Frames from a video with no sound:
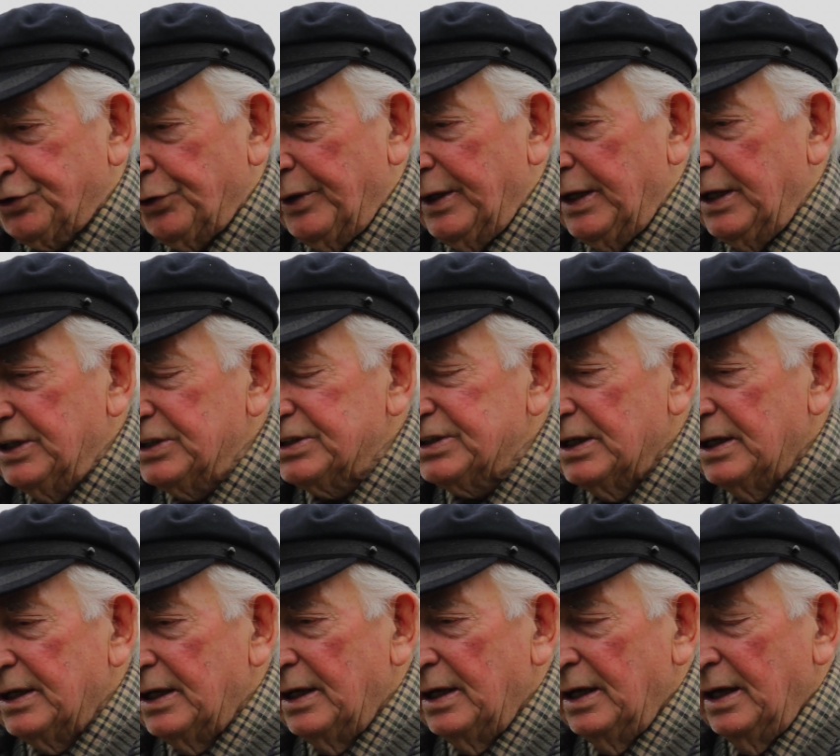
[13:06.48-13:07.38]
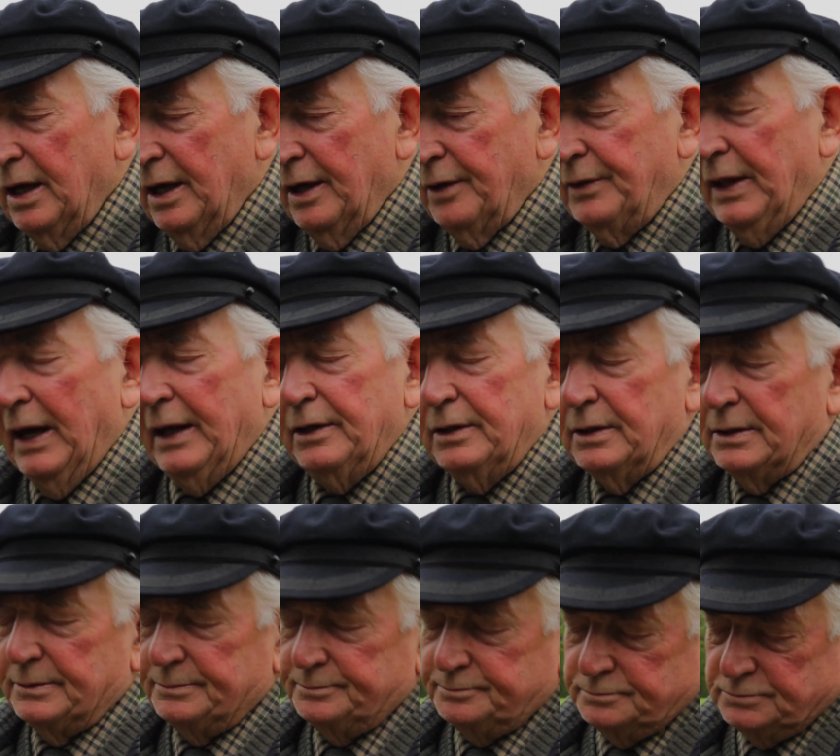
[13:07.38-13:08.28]
trees, then
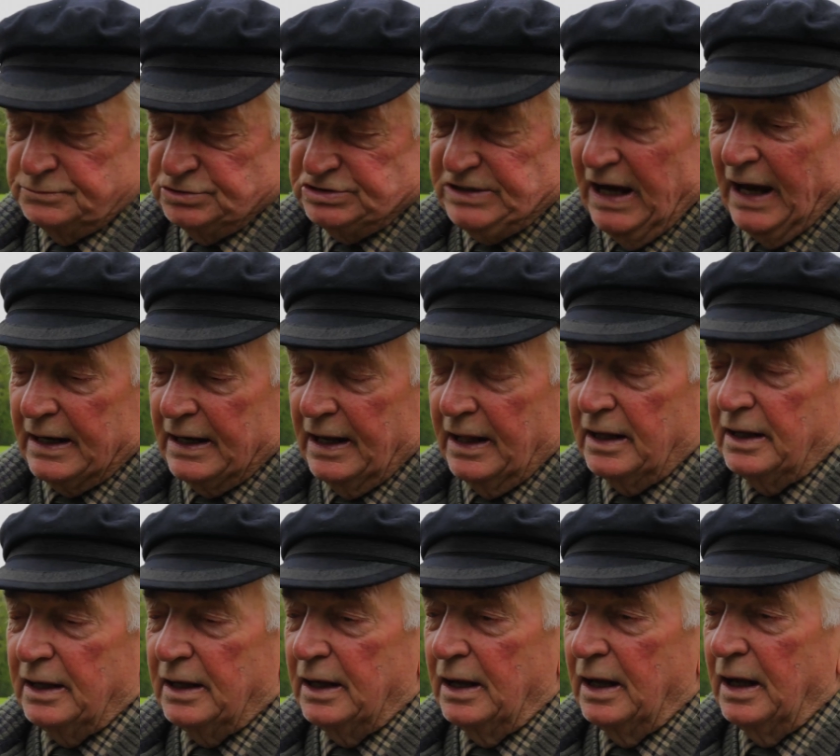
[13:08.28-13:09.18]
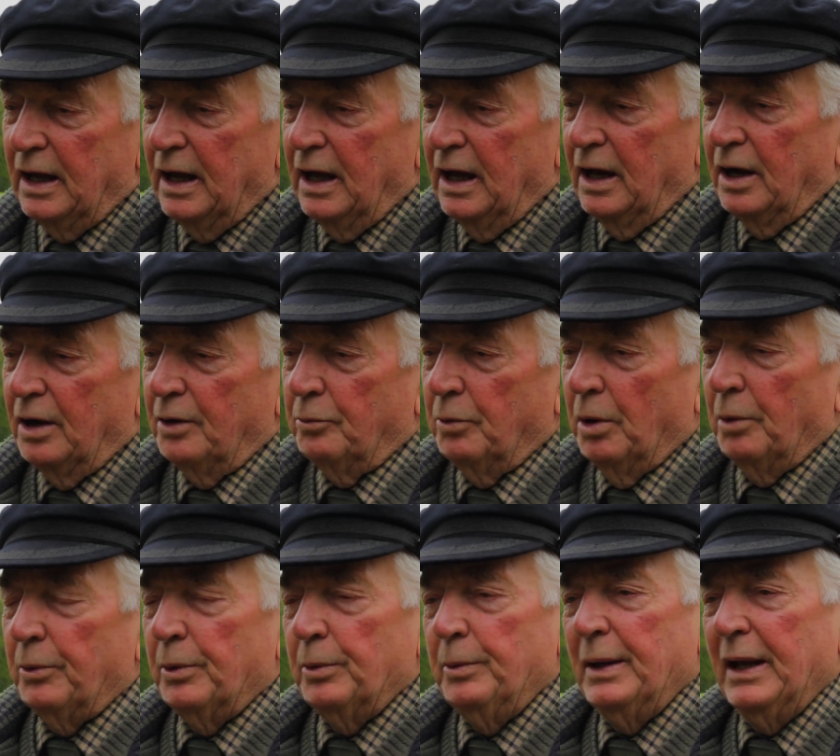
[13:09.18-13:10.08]
sadly,
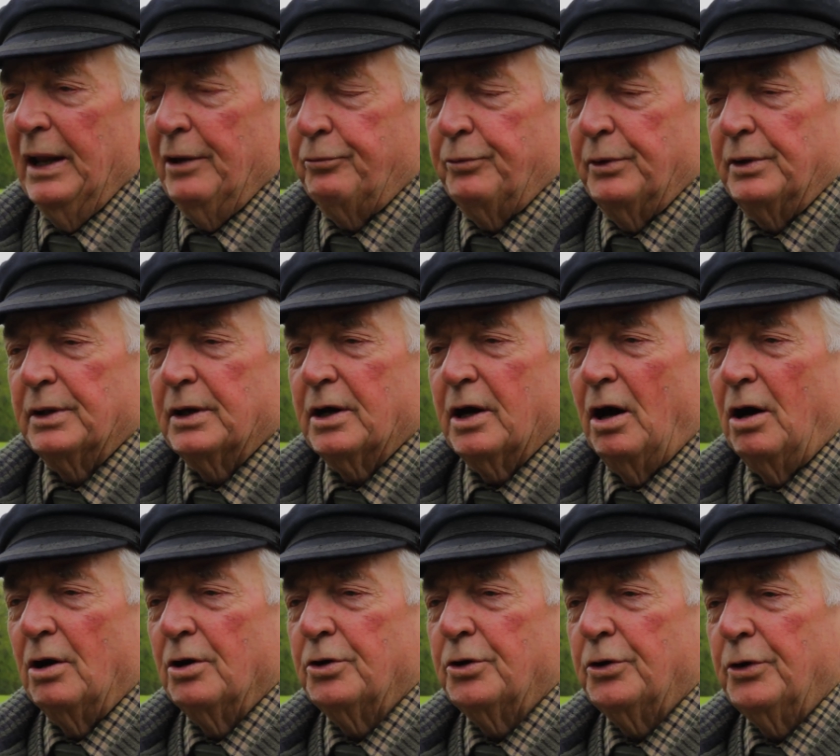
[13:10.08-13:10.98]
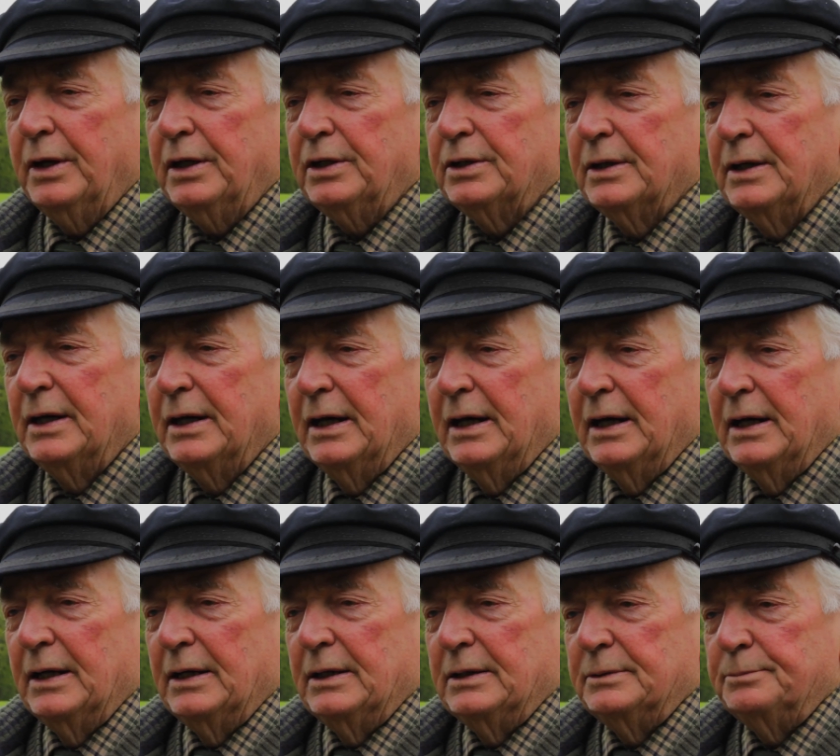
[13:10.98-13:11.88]
what we be left with? Concrete,
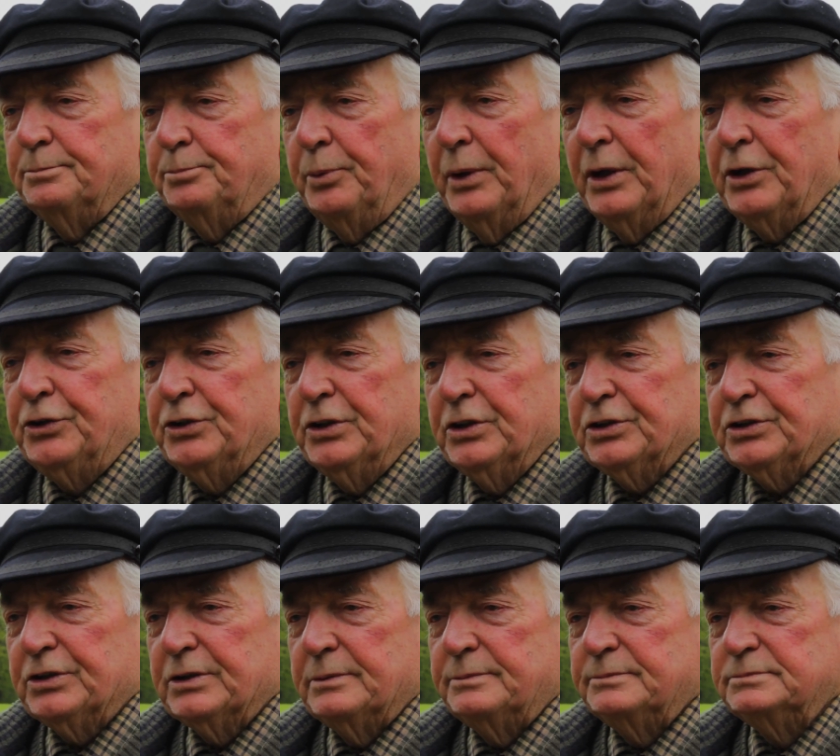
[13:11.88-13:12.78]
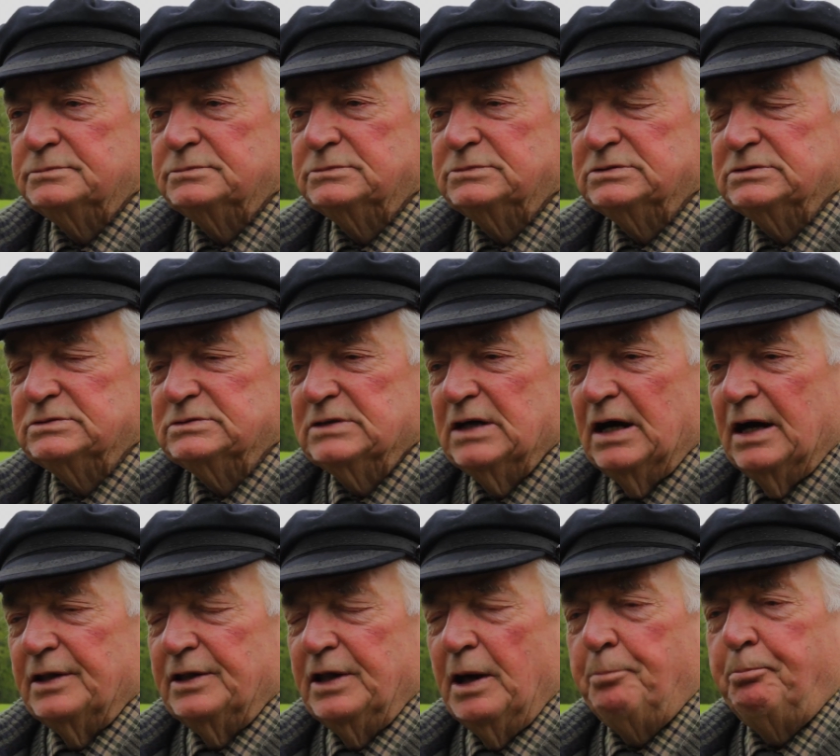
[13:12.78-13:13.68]
bridges,
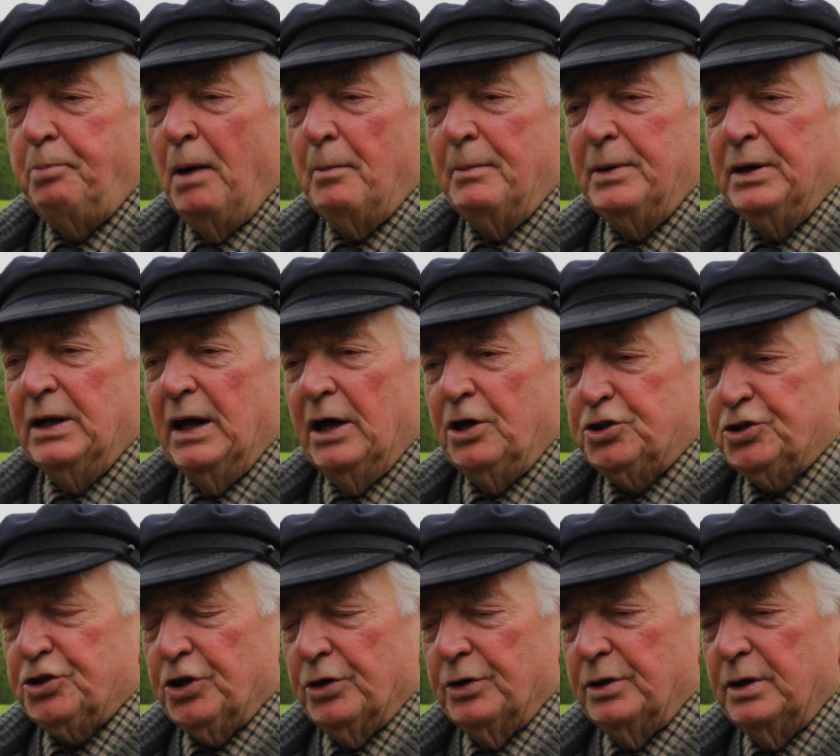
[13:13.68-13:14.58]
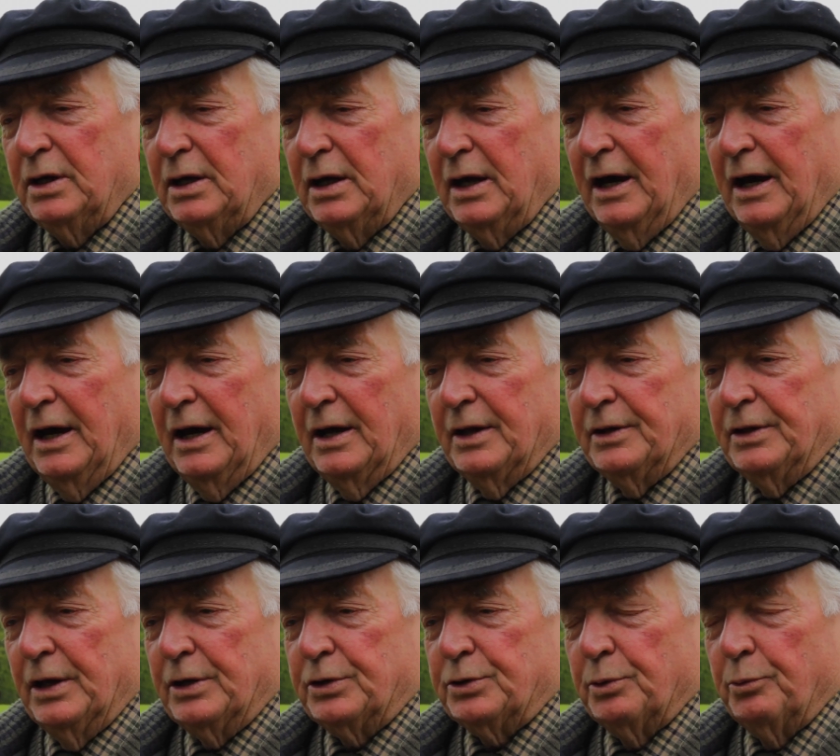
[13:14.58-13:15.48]
the abomination
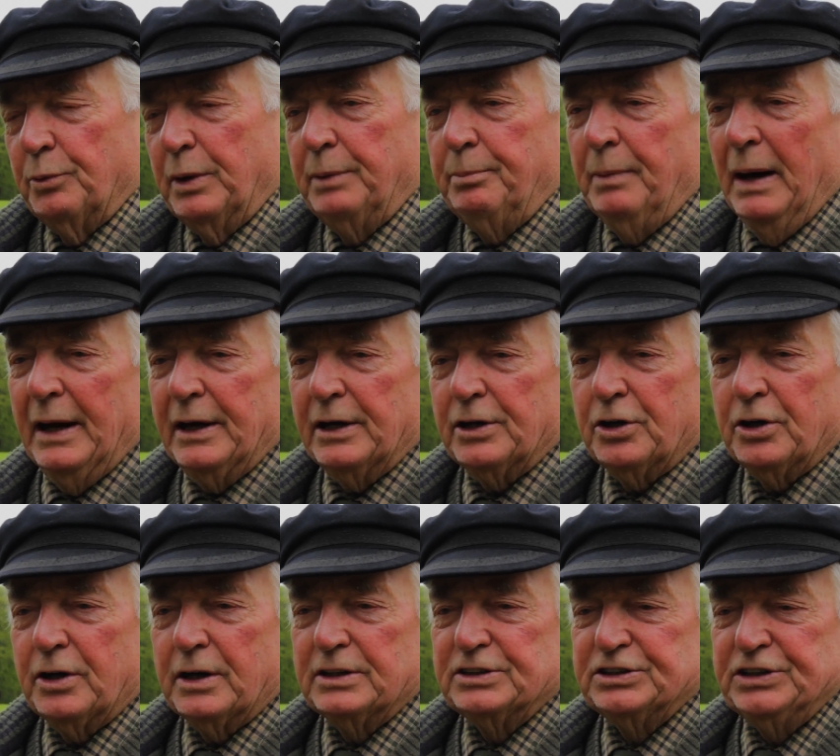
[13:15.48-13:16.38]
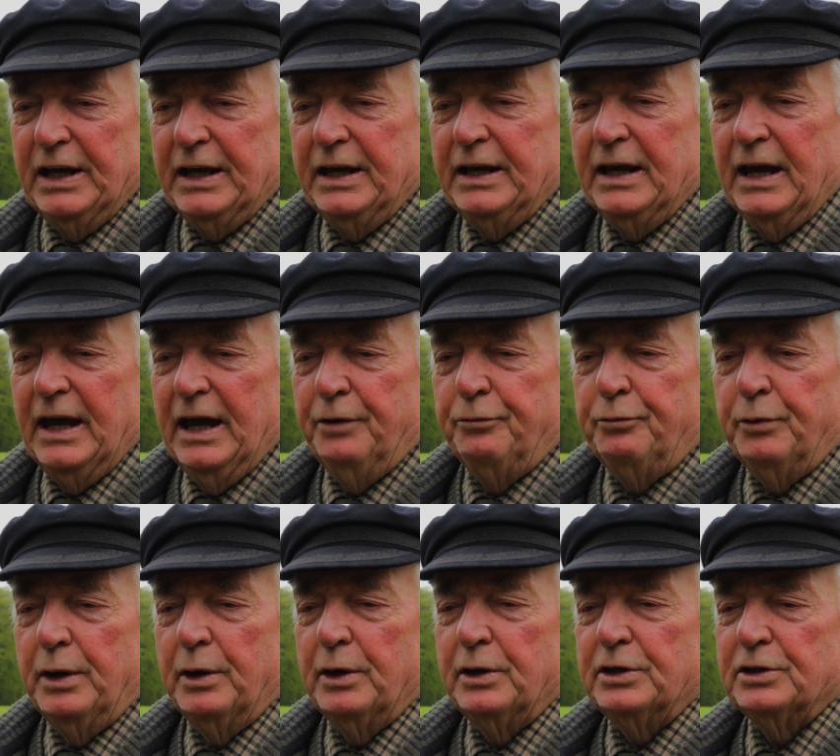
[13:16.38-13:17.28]
that we might see if
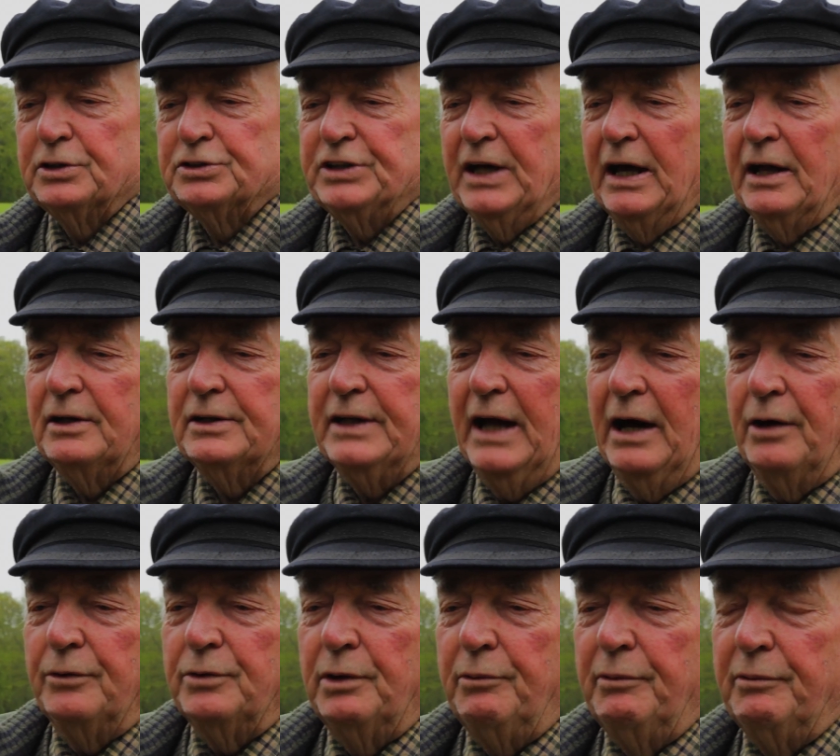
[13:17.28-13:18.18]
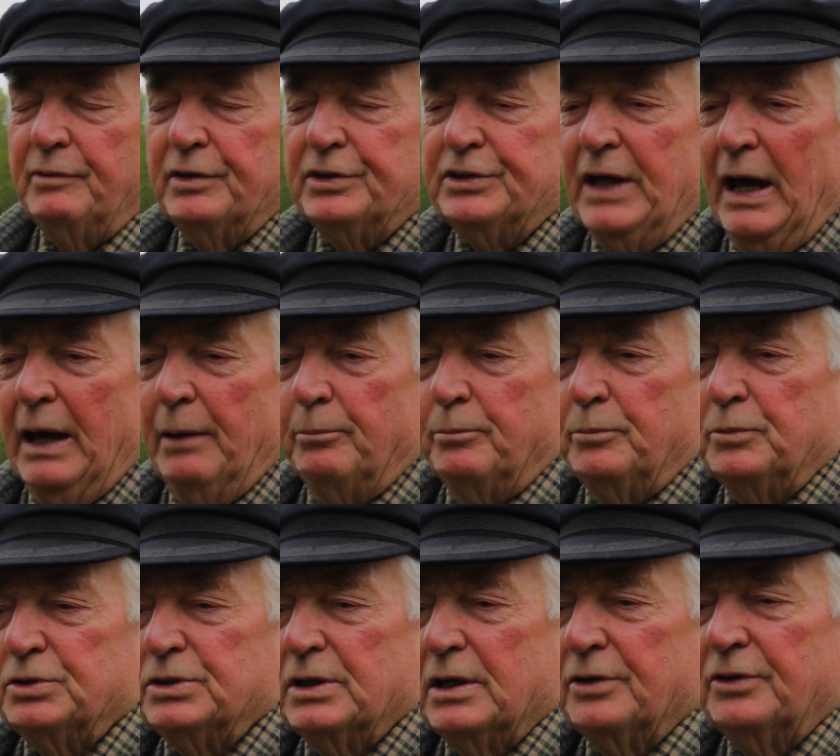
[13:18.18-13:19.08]
we sail down the River
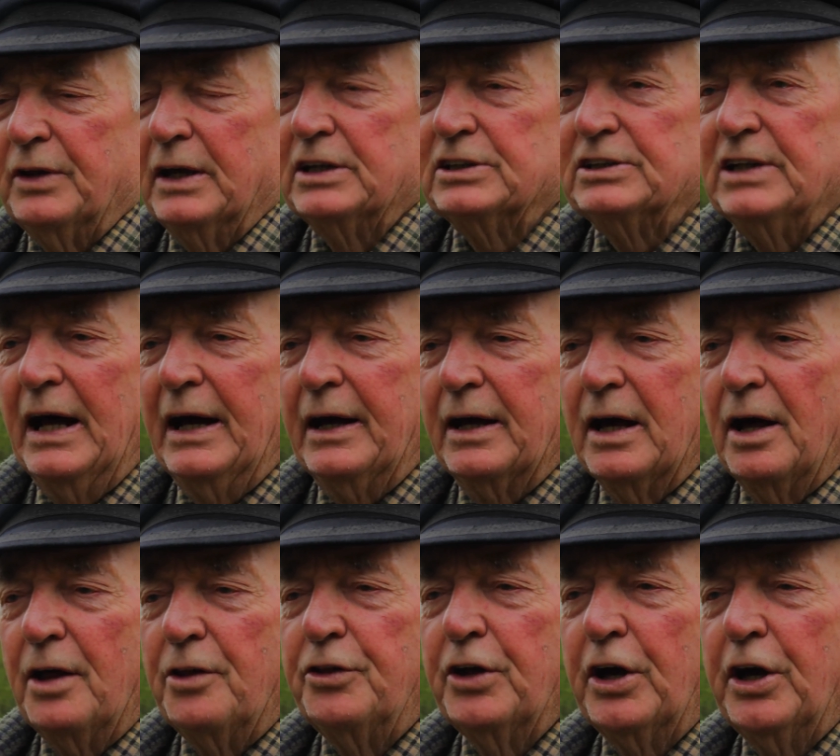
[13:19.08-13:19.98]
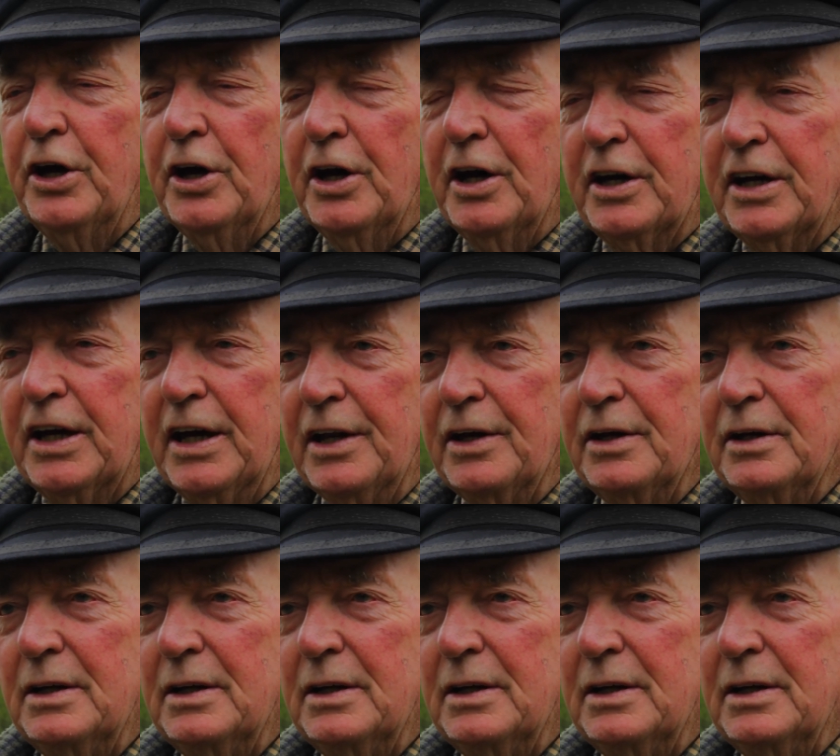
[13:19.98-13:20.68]
Thames, things like the gherkin.